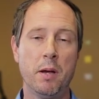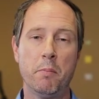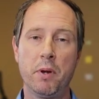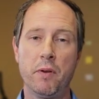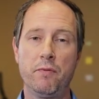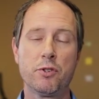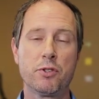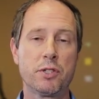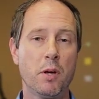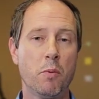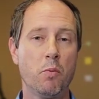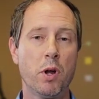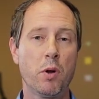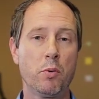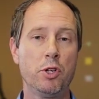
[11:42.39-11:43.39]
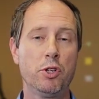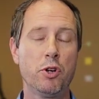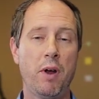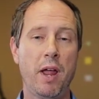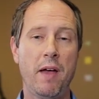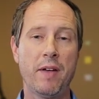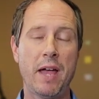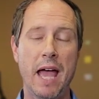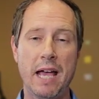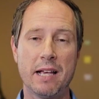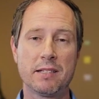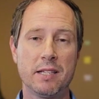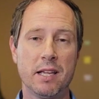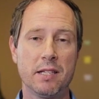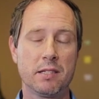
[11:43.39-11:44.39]
But if you're somewhere where you don't have
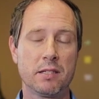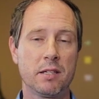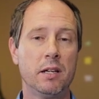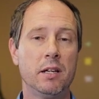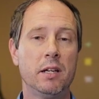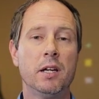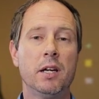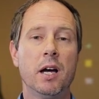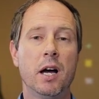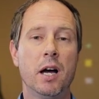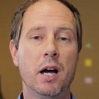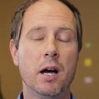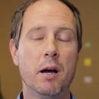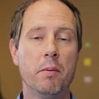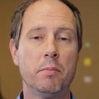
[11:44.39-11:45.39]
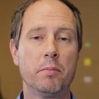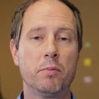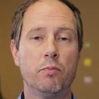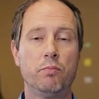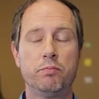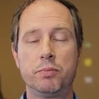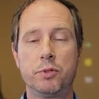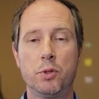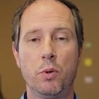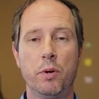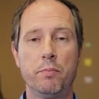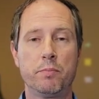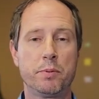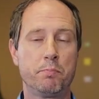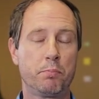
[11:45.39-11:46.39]
access to
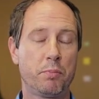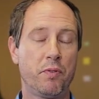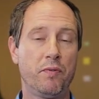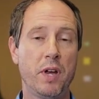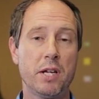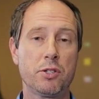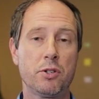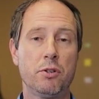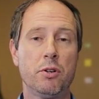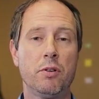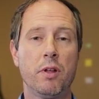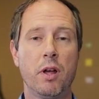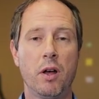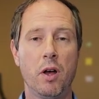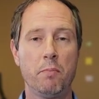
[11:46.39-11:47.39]
a professional,